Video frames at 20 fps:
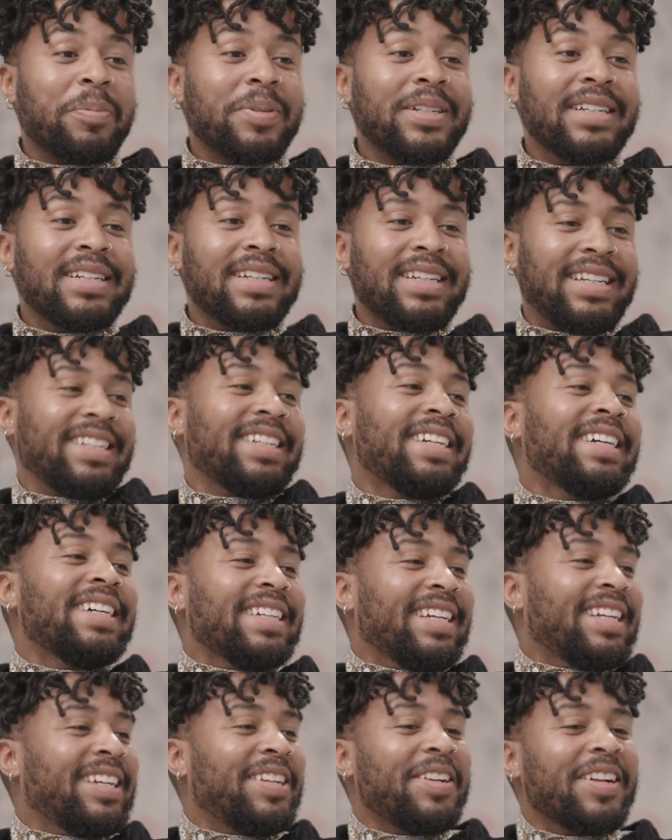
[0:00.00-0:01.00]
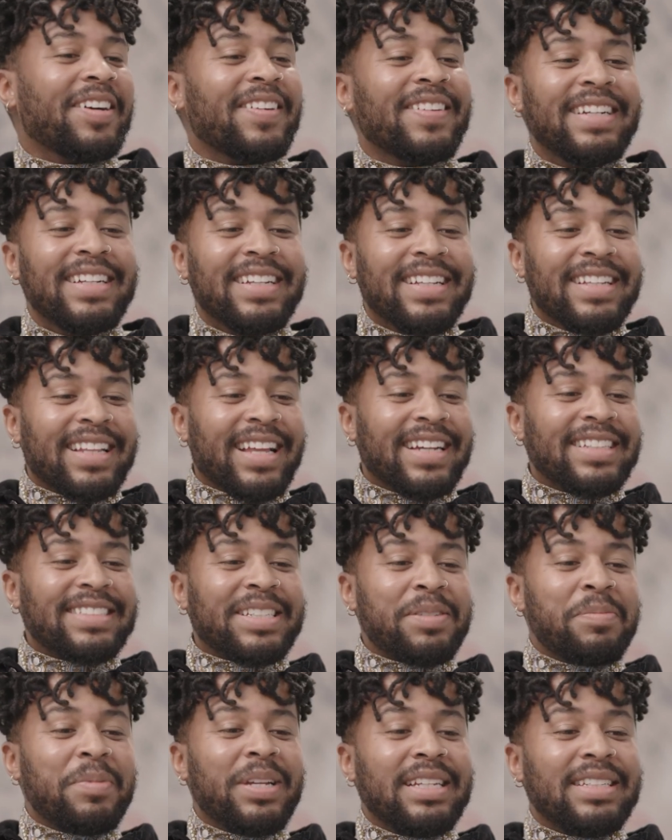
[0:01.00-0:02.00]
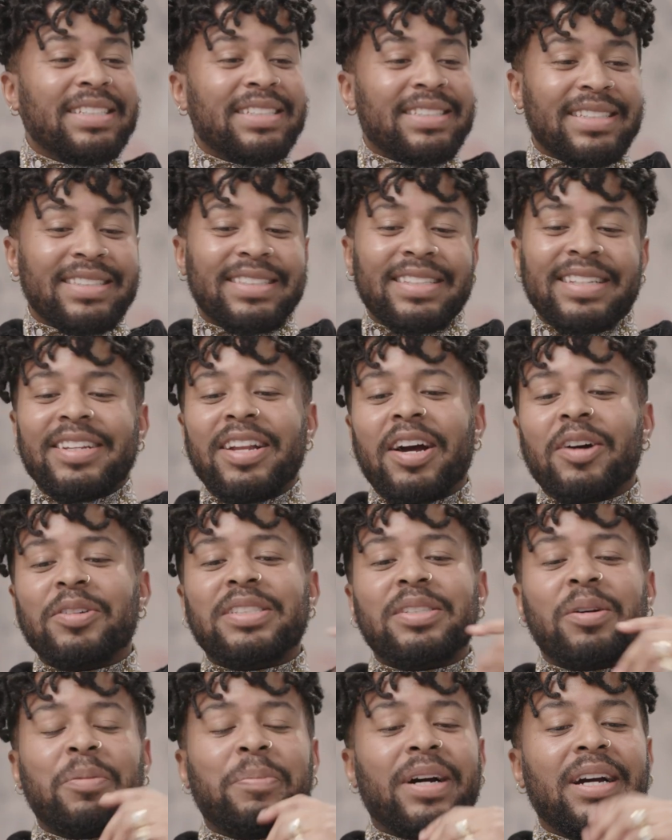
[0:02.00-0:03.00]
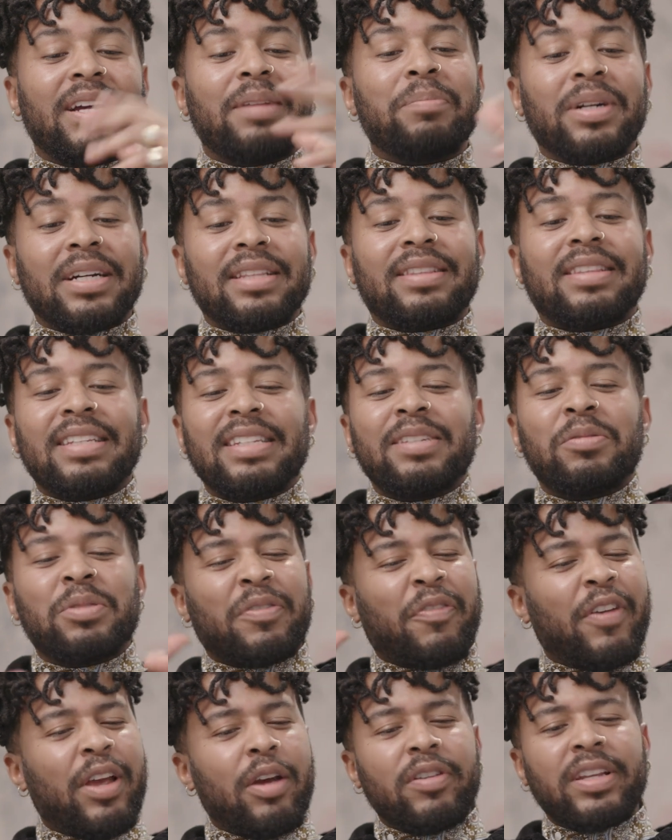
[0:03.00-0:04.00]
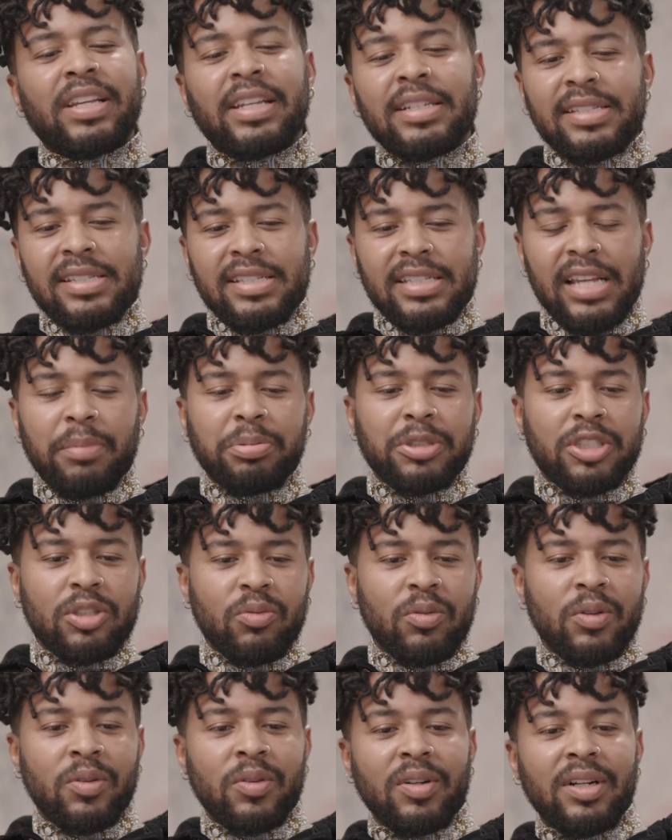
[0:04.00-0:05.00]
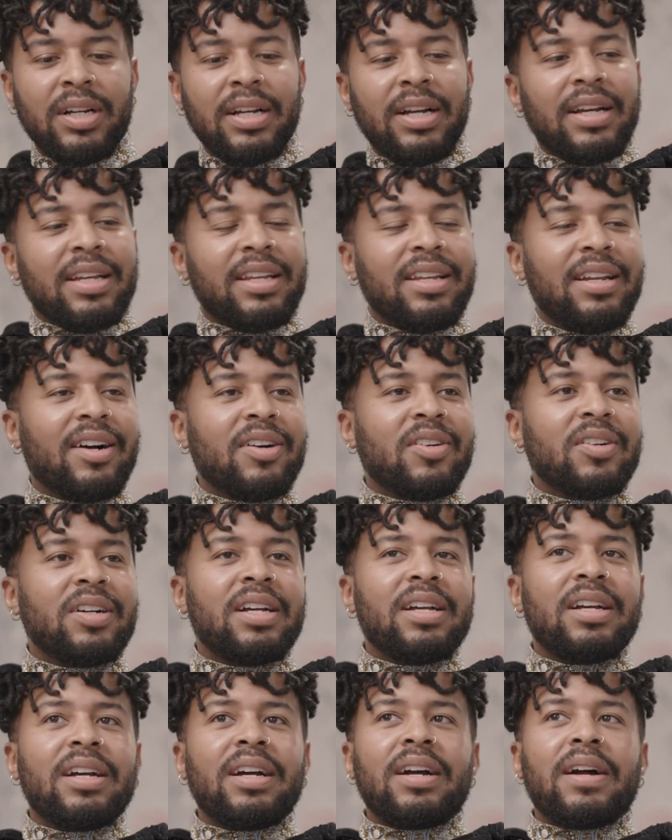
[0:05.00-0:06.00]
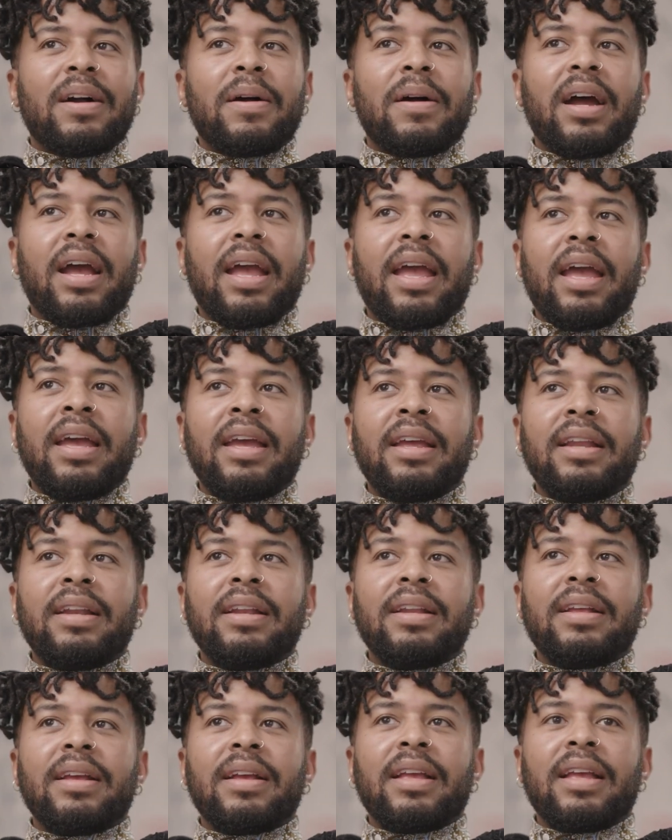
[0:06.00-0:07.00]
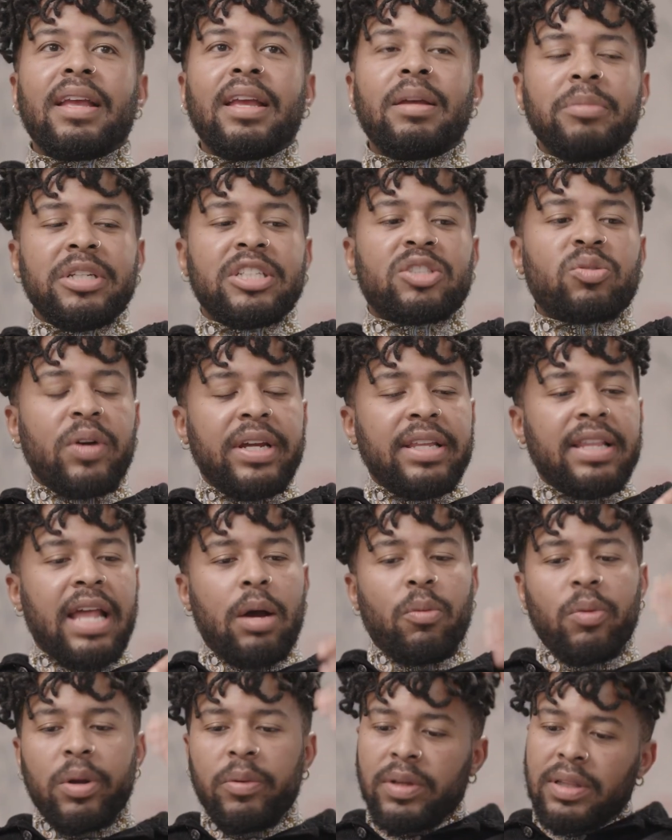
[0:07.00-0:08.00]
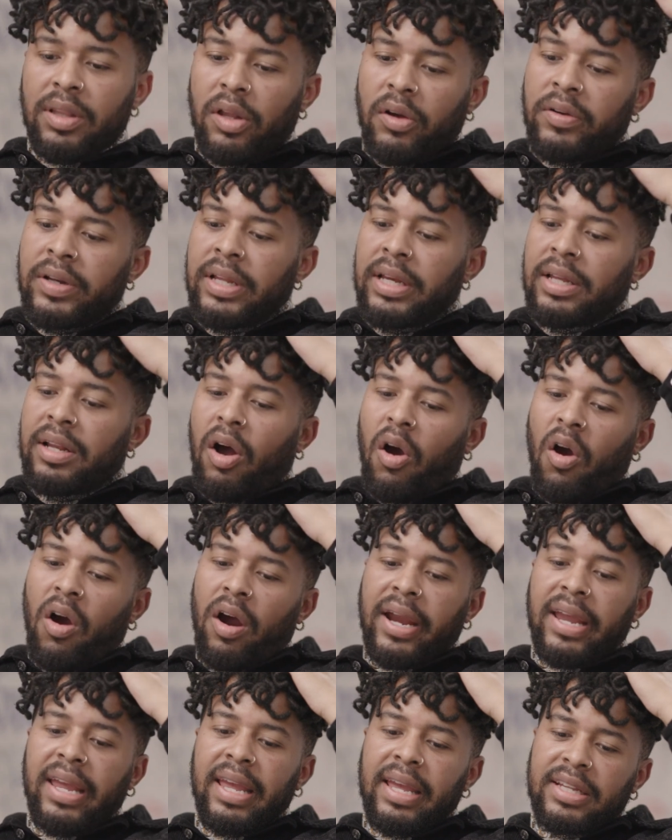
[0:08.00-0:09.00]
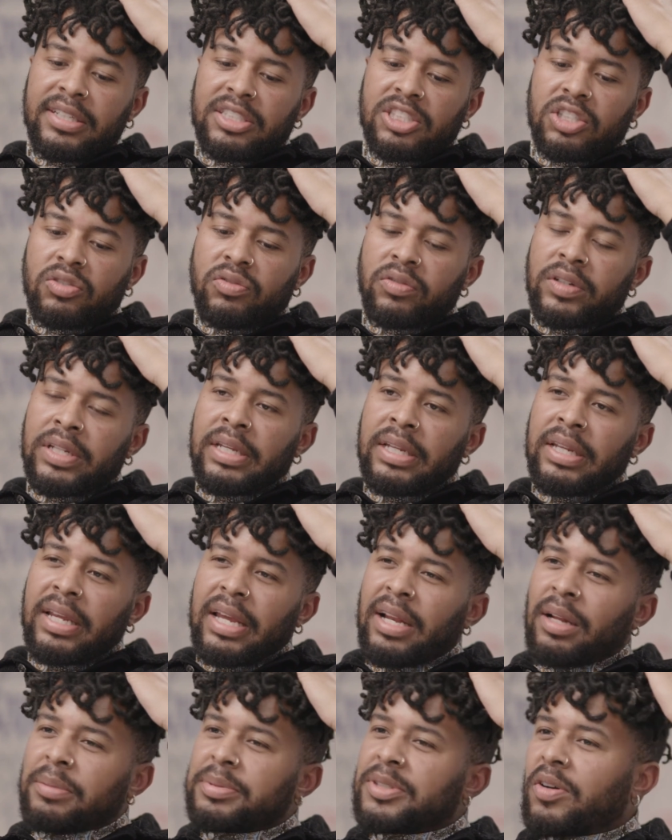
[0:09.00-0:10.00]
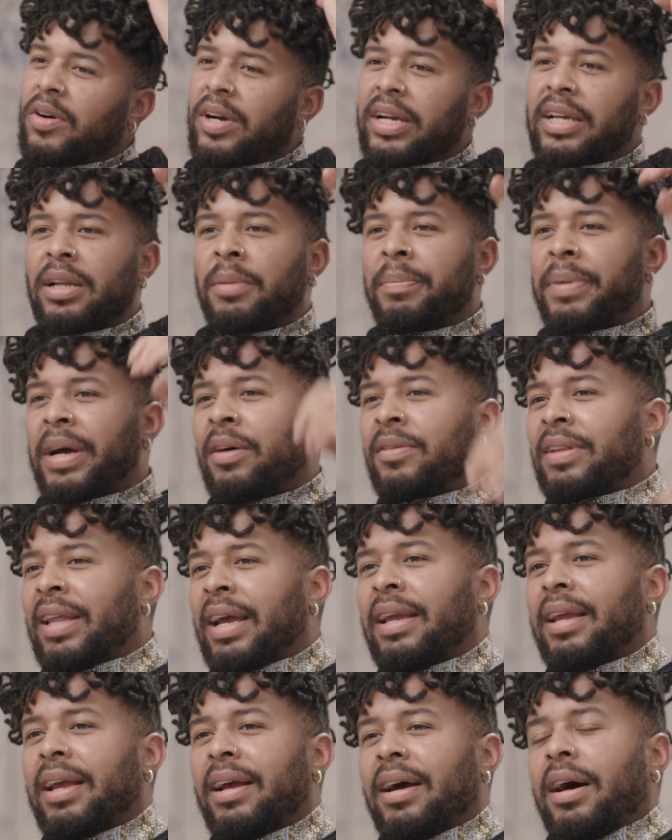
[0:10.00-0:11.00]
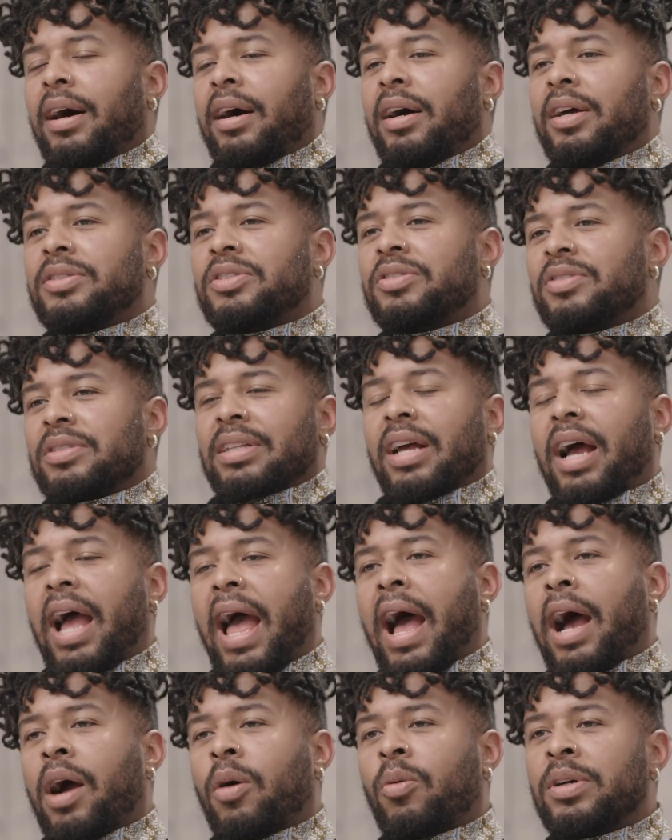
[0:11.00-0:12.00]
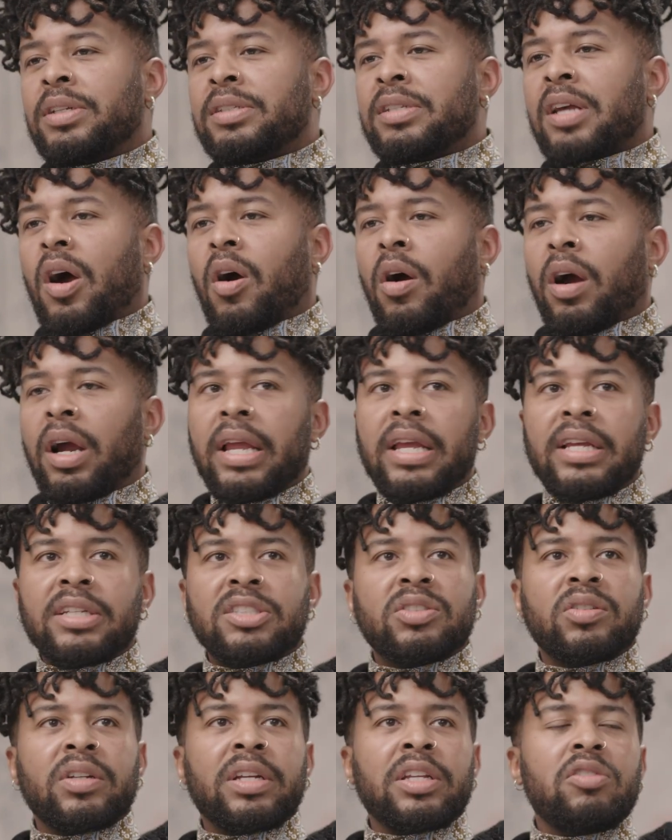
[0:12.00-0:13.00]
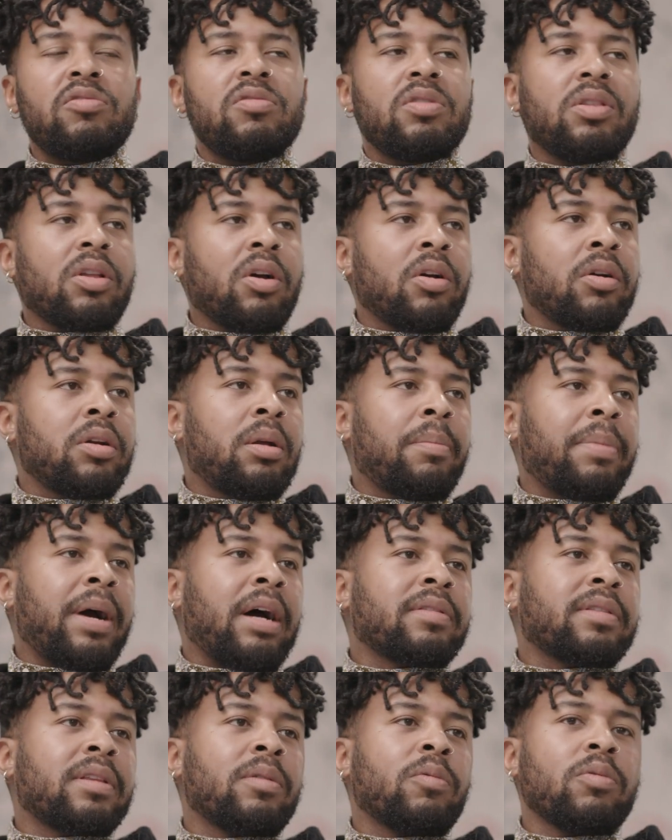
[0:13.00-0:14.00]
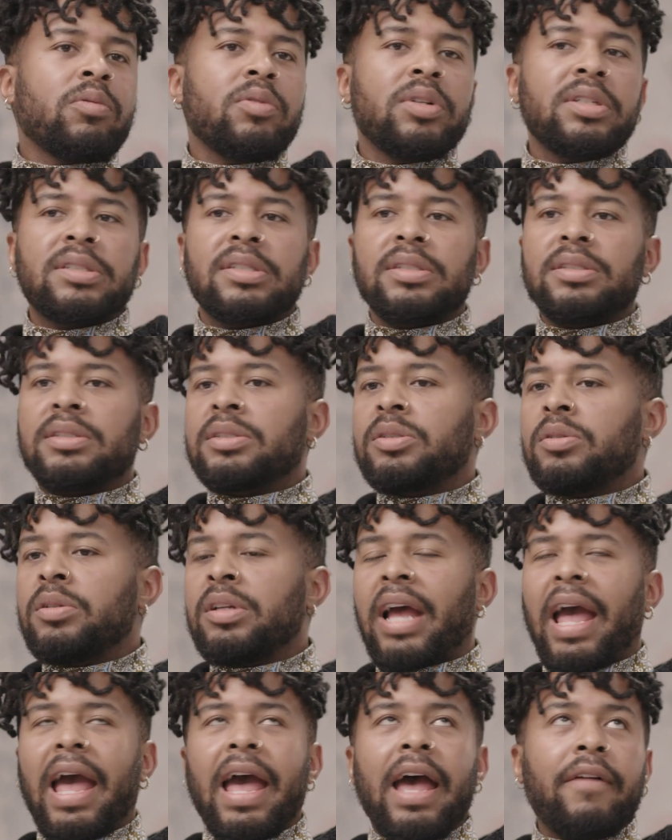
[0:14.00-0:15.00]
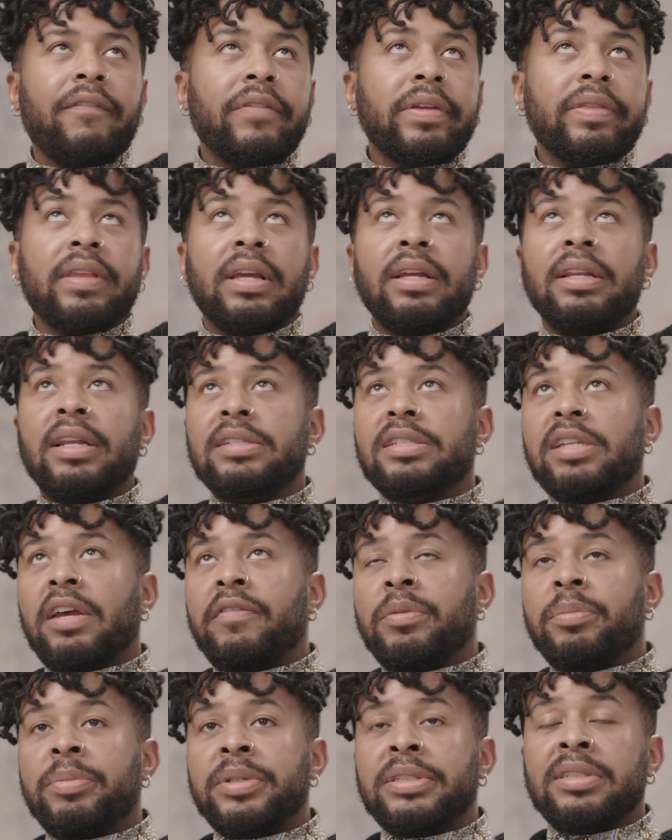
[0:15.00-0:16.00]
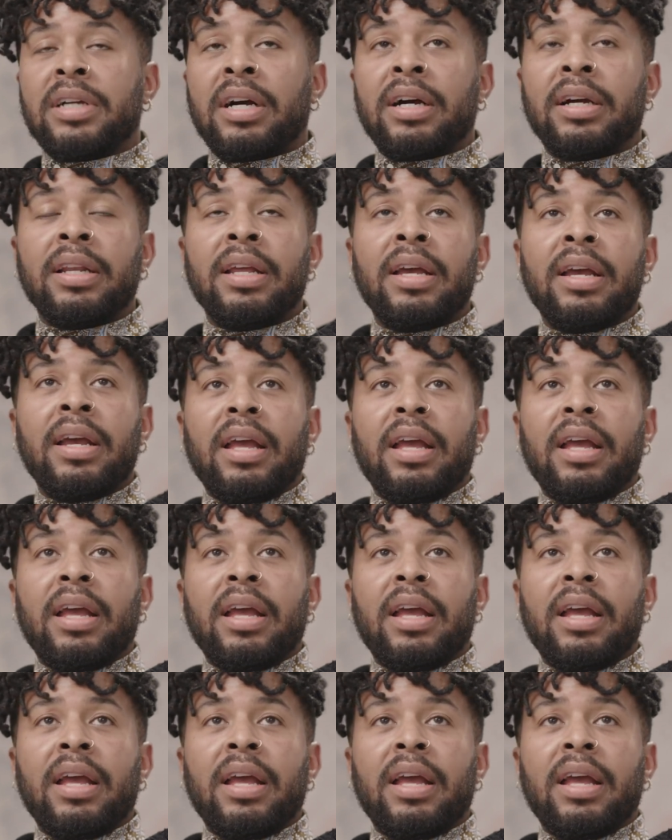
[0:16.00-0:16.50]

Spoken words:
You know, like she means, you know. So, but it was very conceptual, you know, and in between that, we were learning art history, and I'm talking about like hundreds of hours of art history, and you learn about the root to of everything that's ever been done.